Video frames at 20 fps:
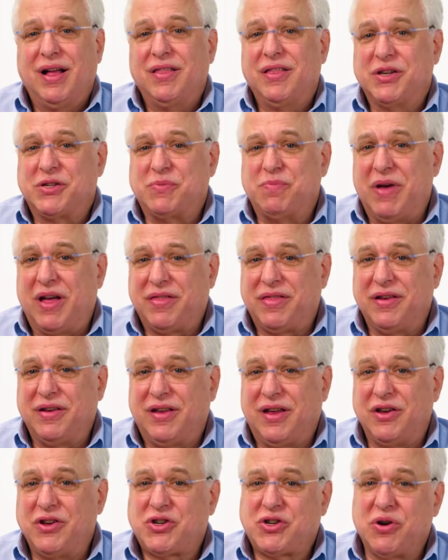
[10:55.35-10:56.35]
This method
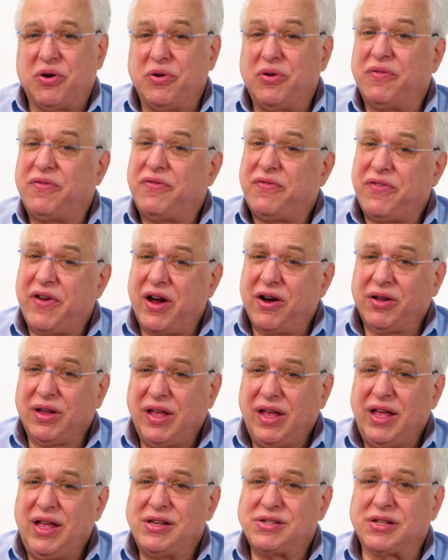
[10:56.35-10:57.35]
can show you fairly
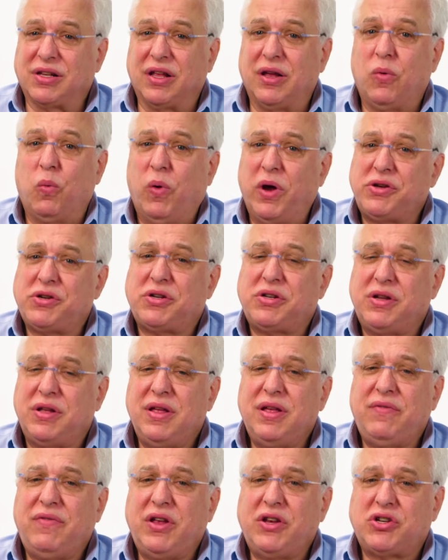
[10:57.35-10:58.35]
easily which
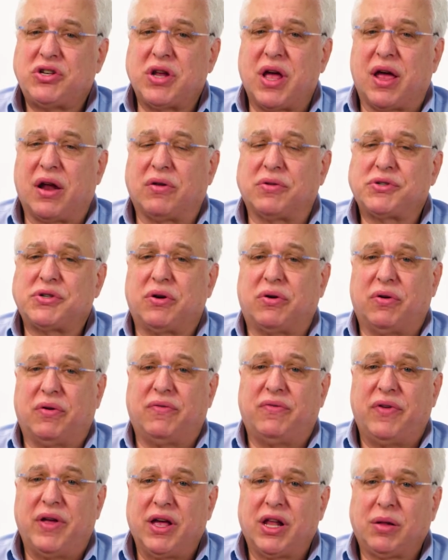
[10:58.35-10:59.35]
TV channels are
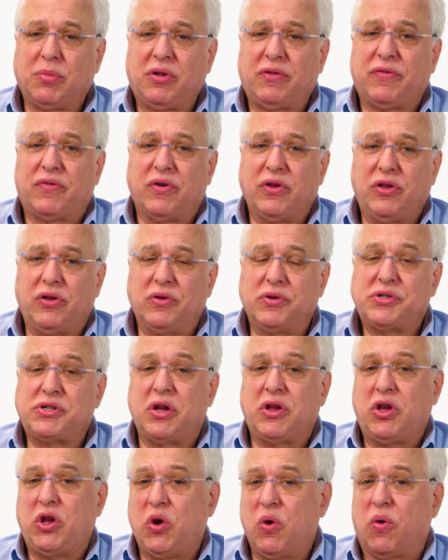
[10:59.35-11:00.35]
available for use
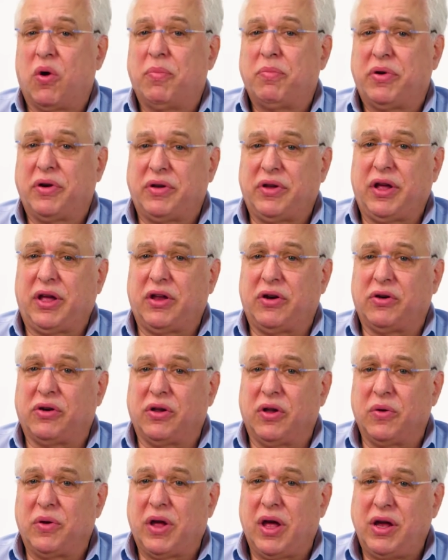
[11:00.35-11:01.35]
in your particular
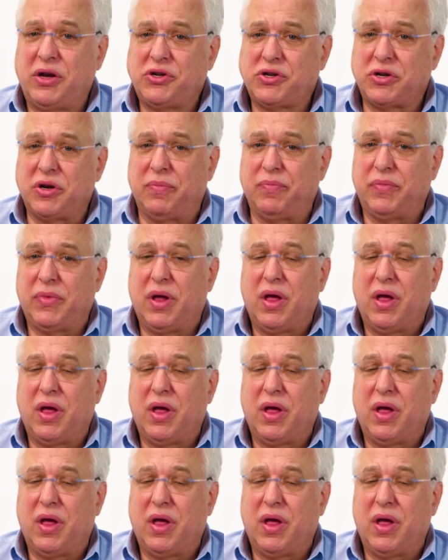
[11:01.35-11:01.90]
location,